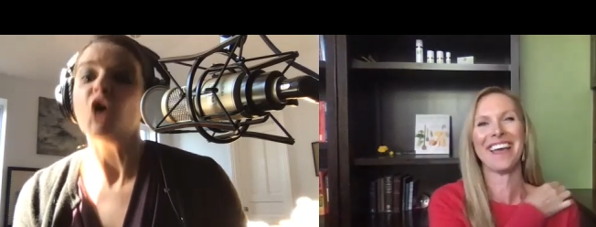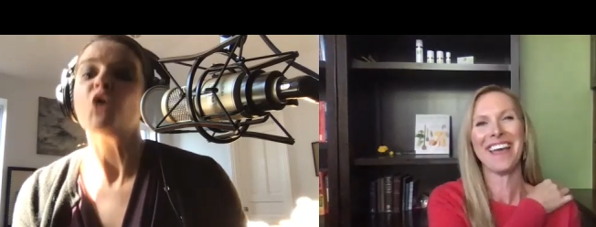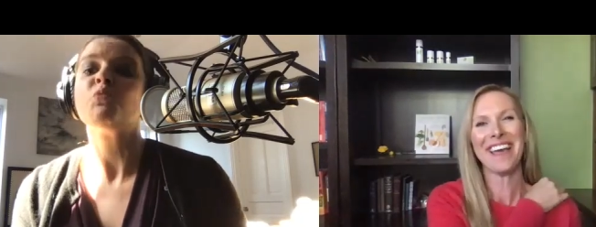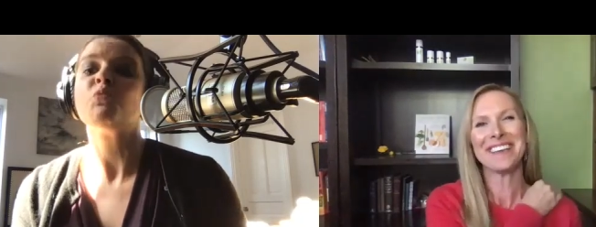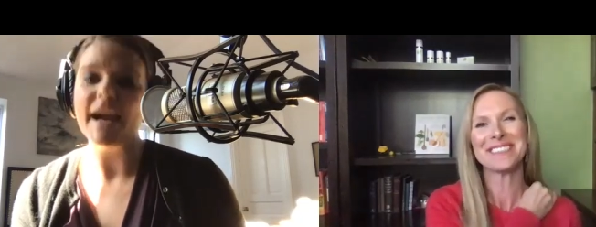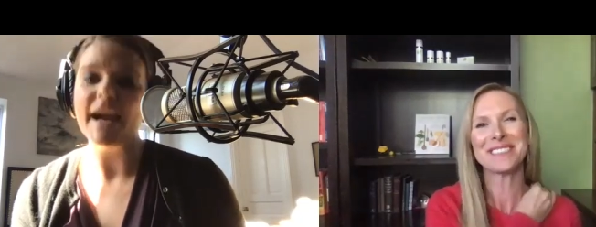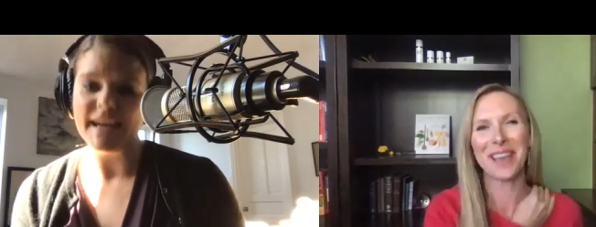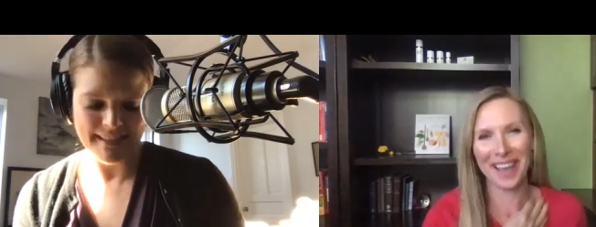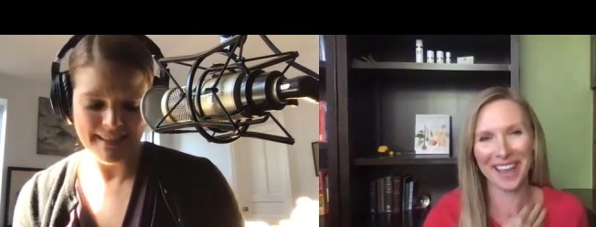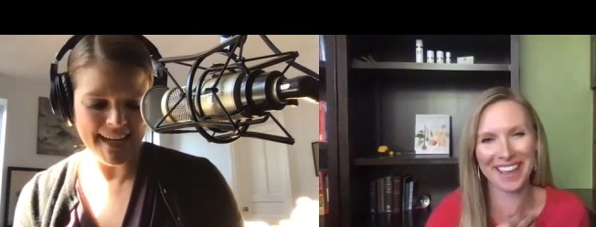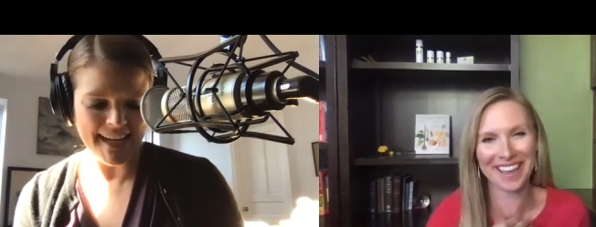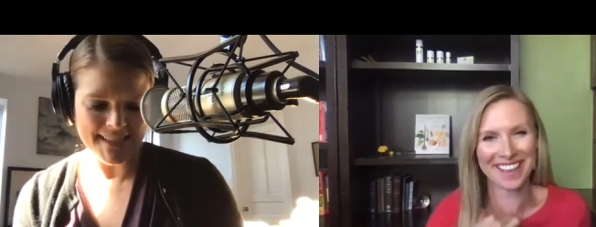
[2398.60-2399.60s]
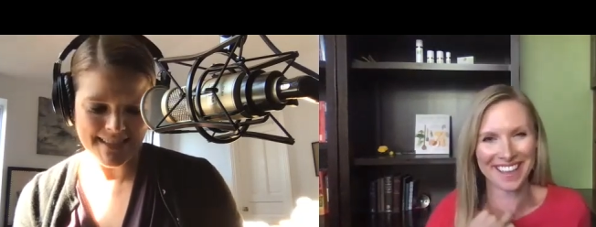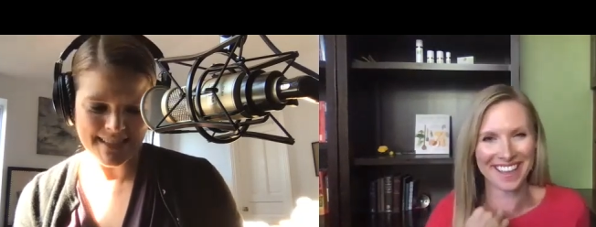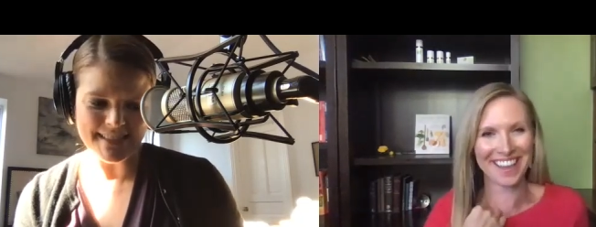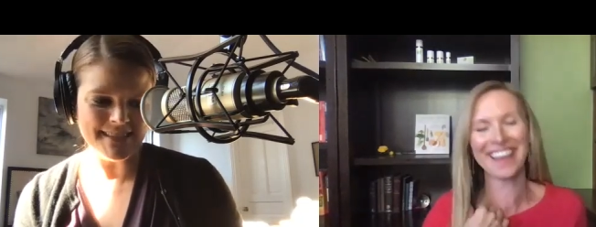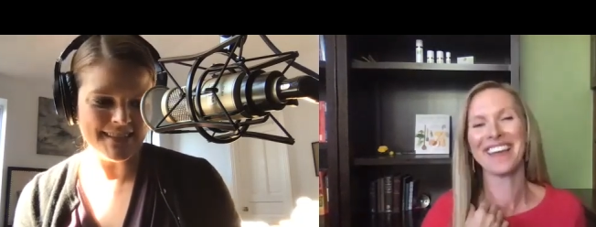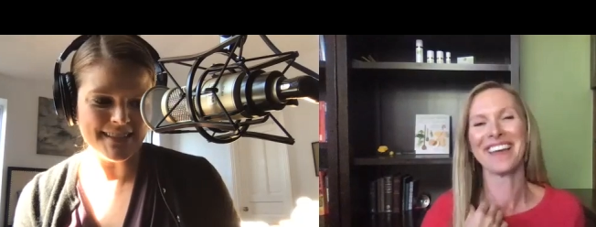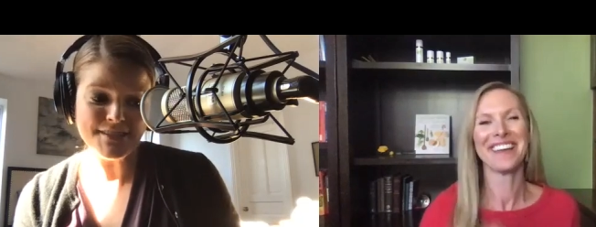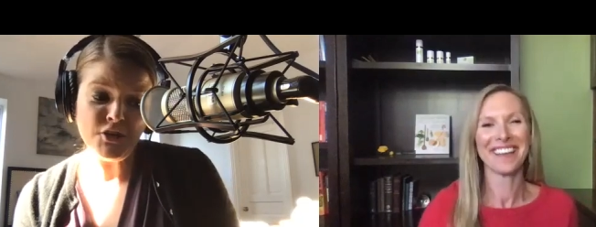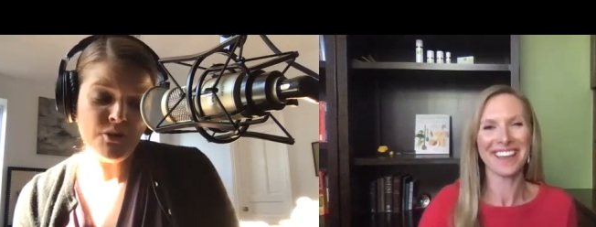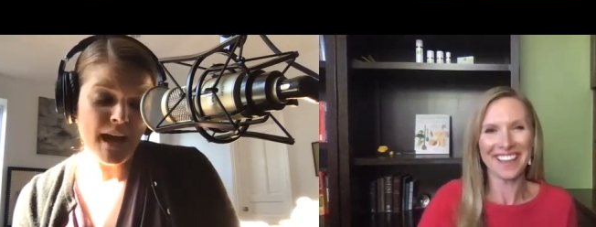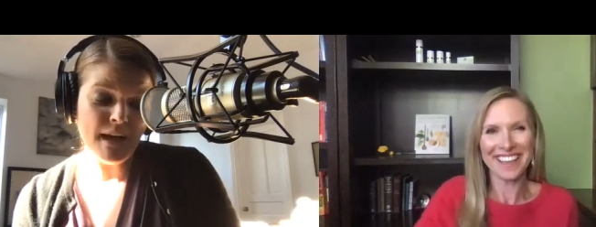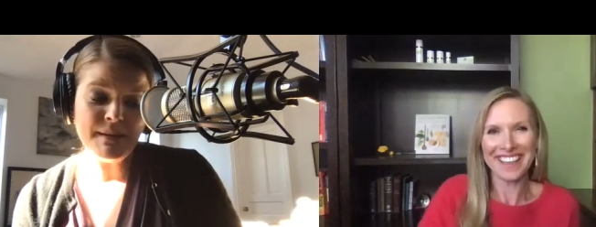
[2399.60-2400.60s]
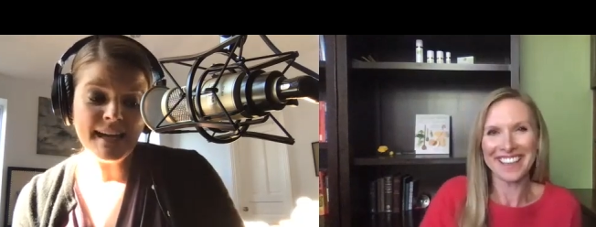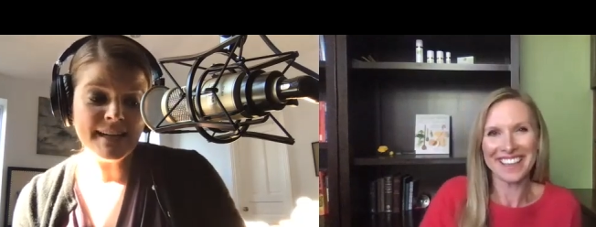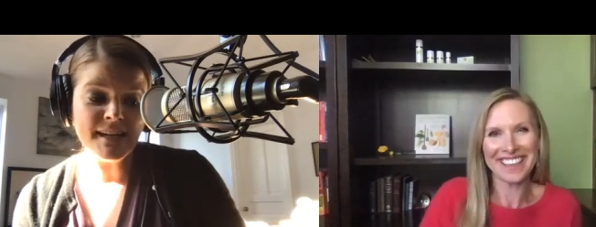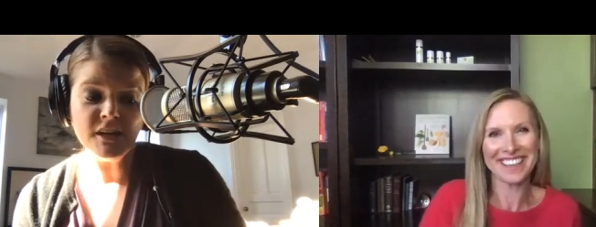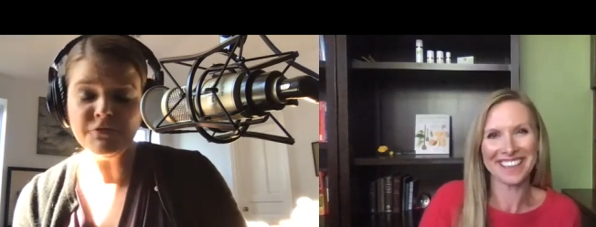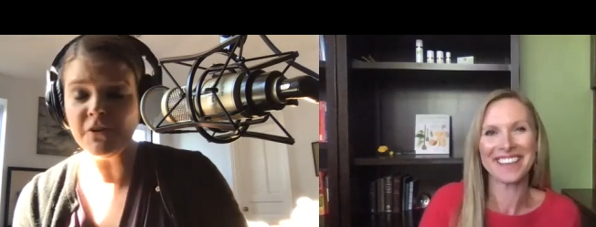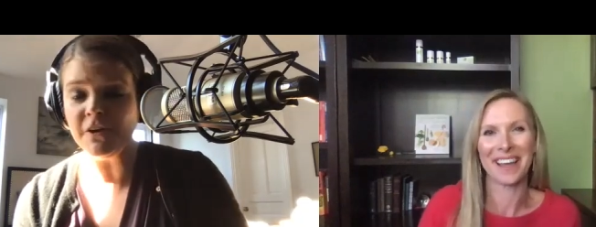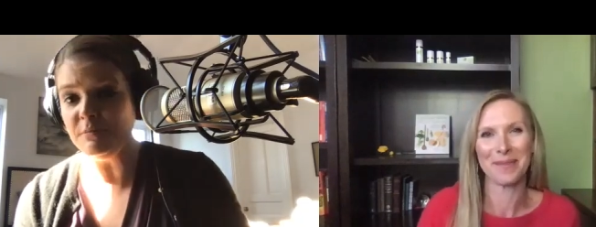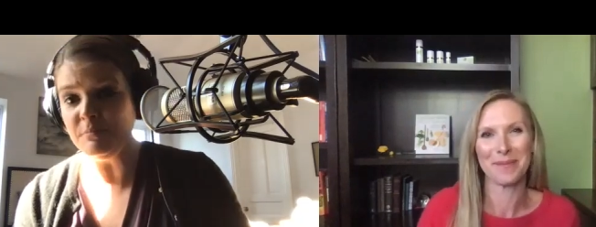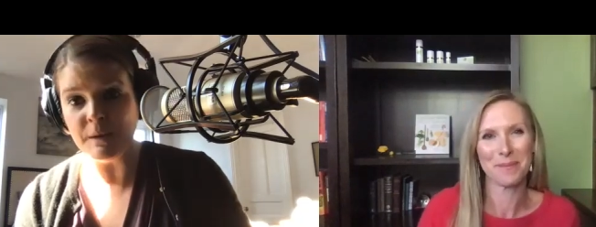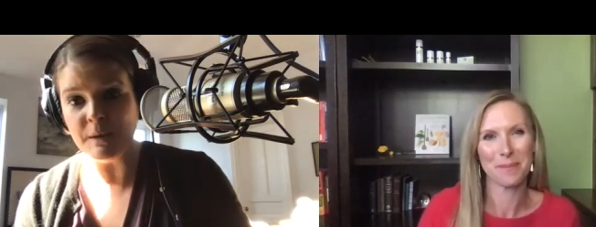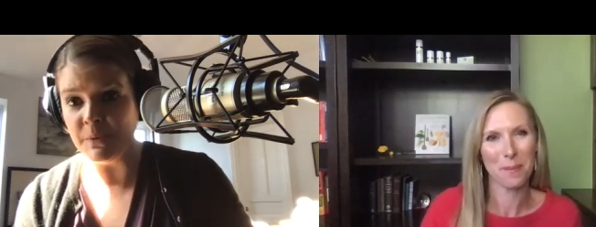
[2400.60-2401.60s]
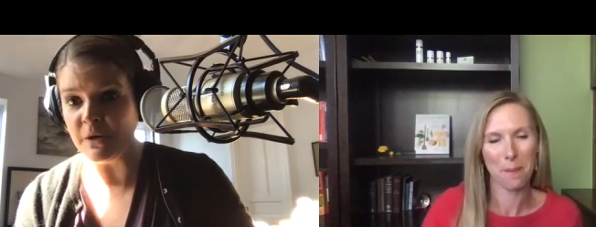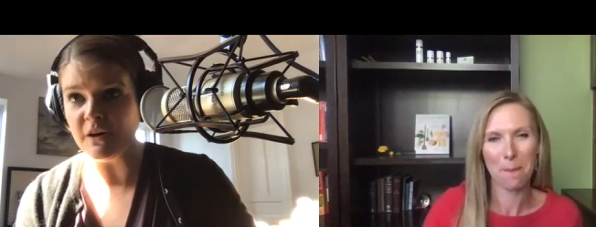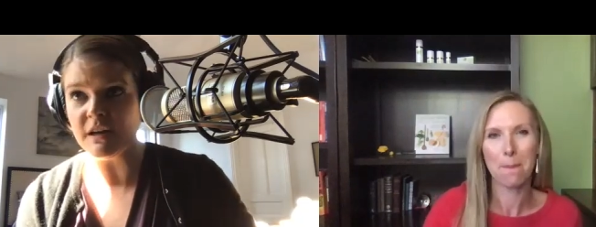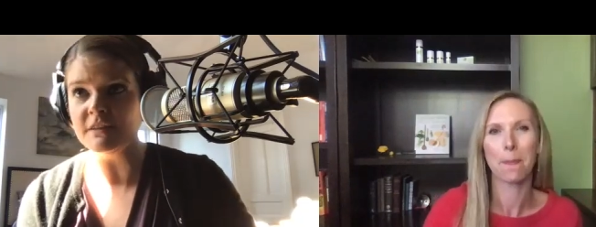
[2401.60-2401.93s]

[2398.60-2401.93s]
Speaker 1: right. Yes. It, so, I mean, I cover it in my book.